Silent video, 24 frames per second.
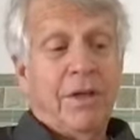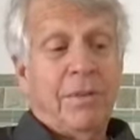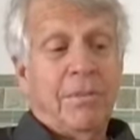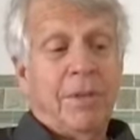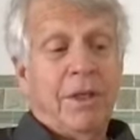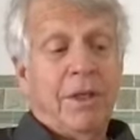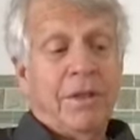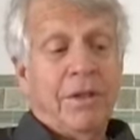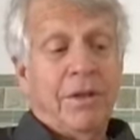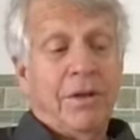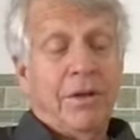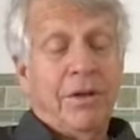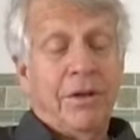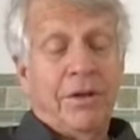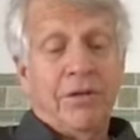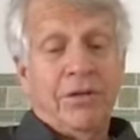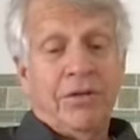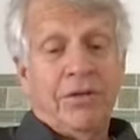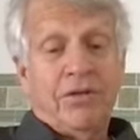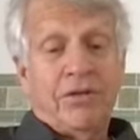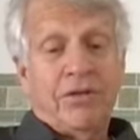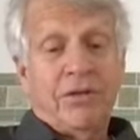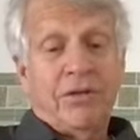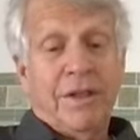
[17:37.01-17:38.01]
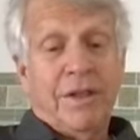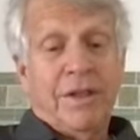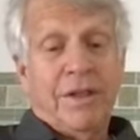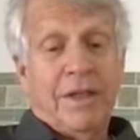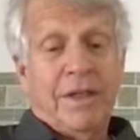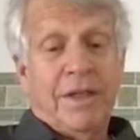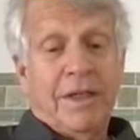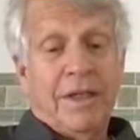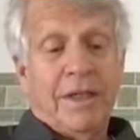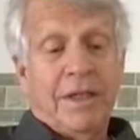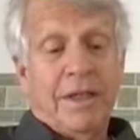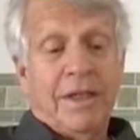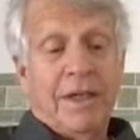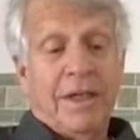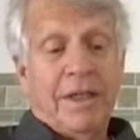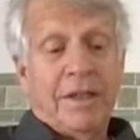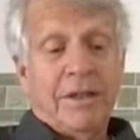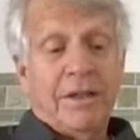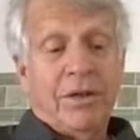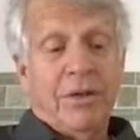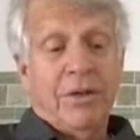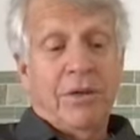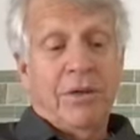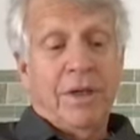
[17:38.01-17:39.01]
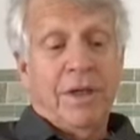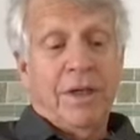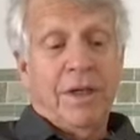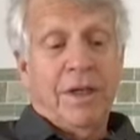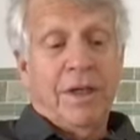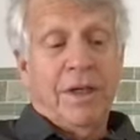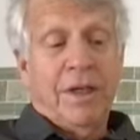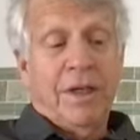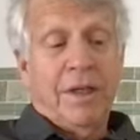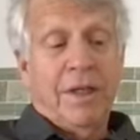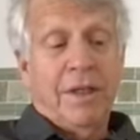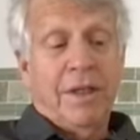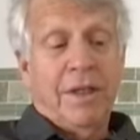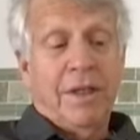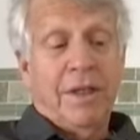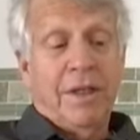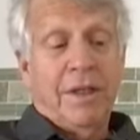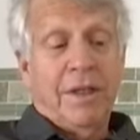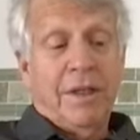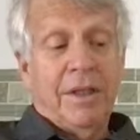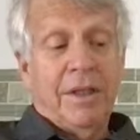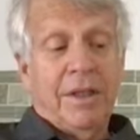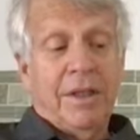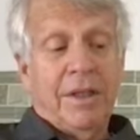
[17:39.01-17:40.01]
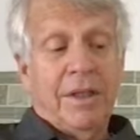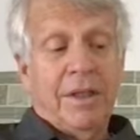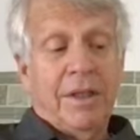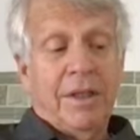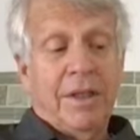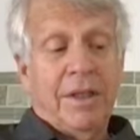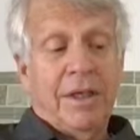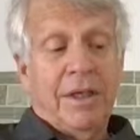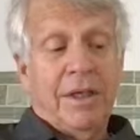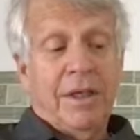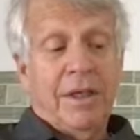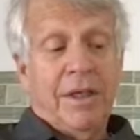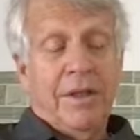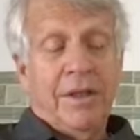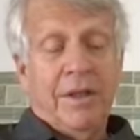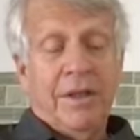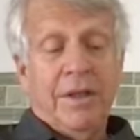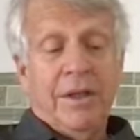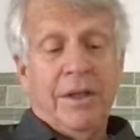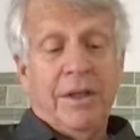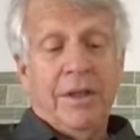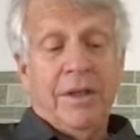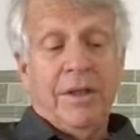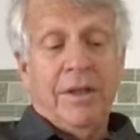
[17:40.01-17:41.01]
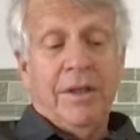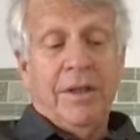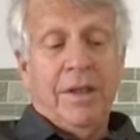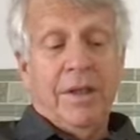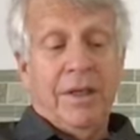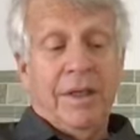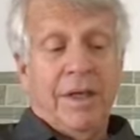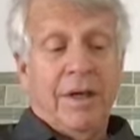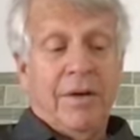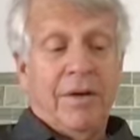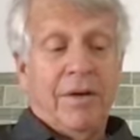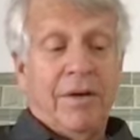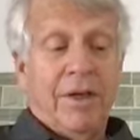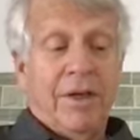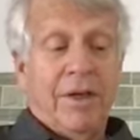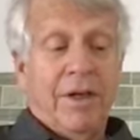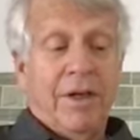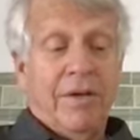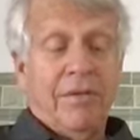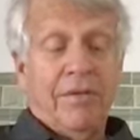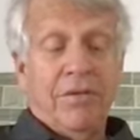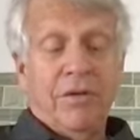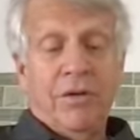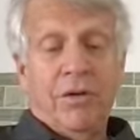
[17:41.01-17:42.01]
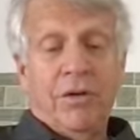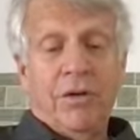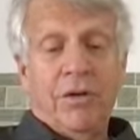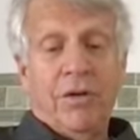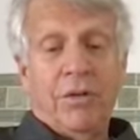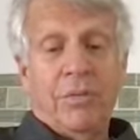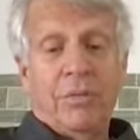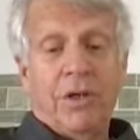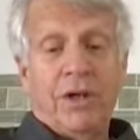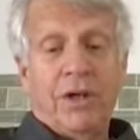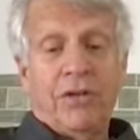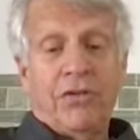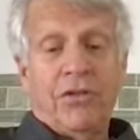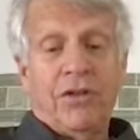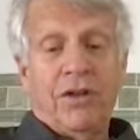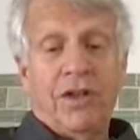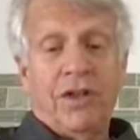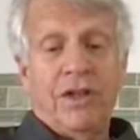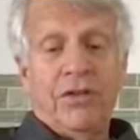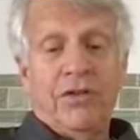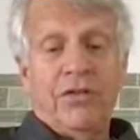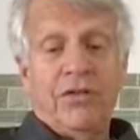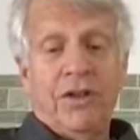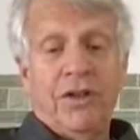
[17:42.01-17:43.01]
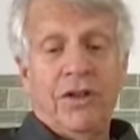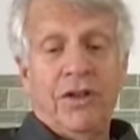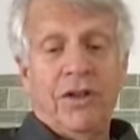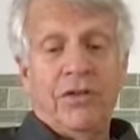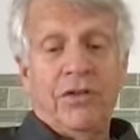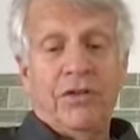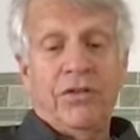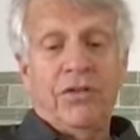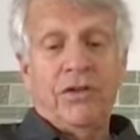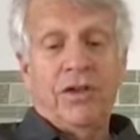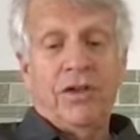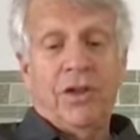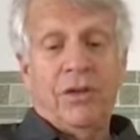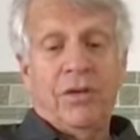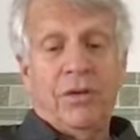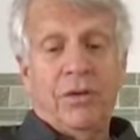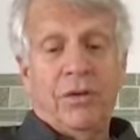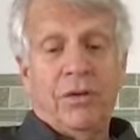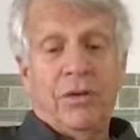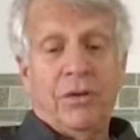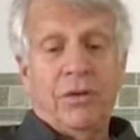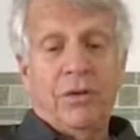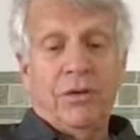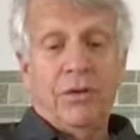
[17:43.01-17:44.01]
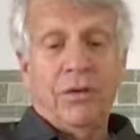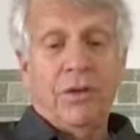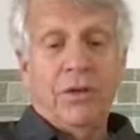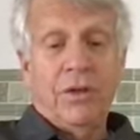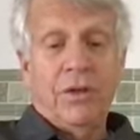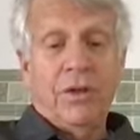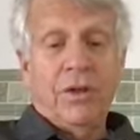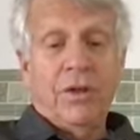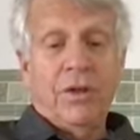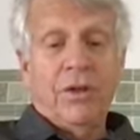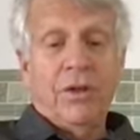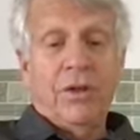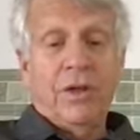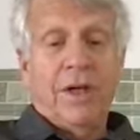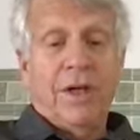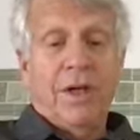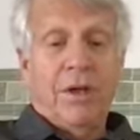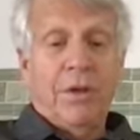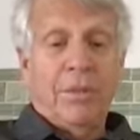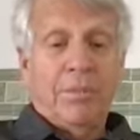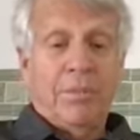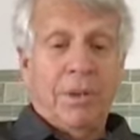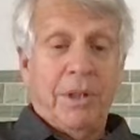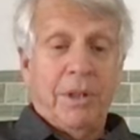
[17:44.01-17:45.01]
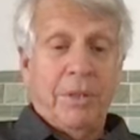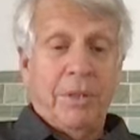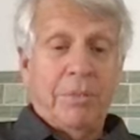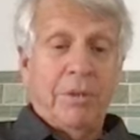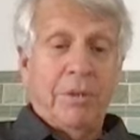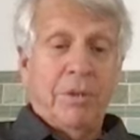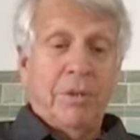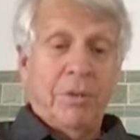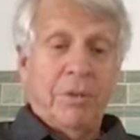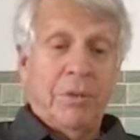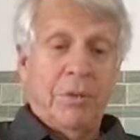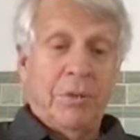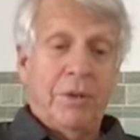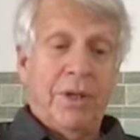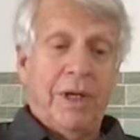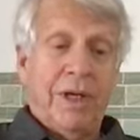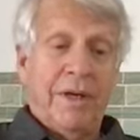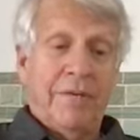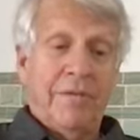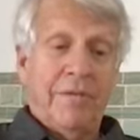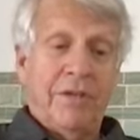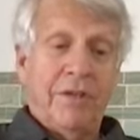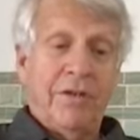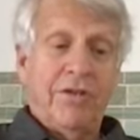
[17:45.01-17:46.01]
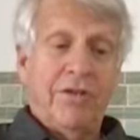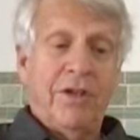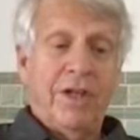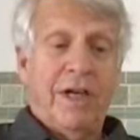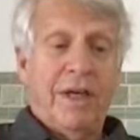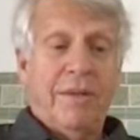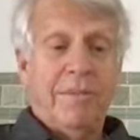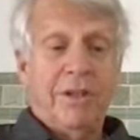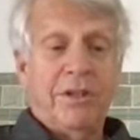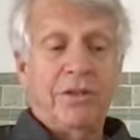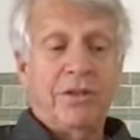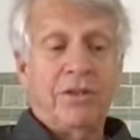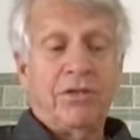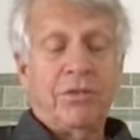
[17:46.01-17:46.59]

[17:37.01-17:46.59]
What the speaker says: But there is a lot going on in the area of neuroprostheses in order to help people who have these damage.